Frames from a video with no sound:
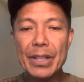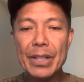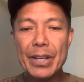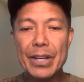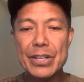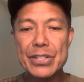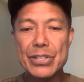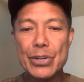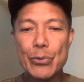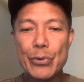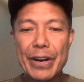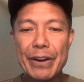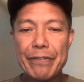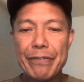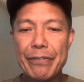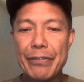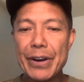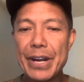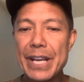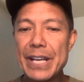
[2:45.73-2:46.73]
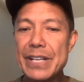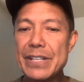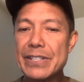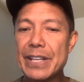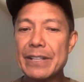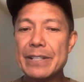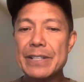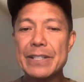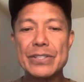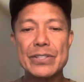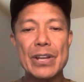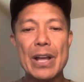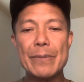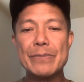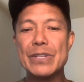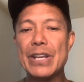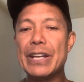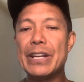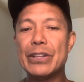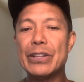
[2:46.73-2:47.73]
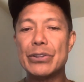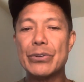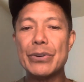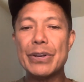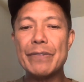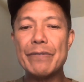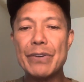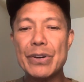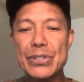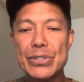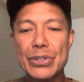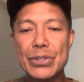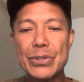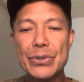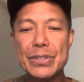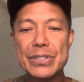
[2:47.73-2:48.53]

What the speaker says: Here's a rare phrase, Psalms 83, verse 2.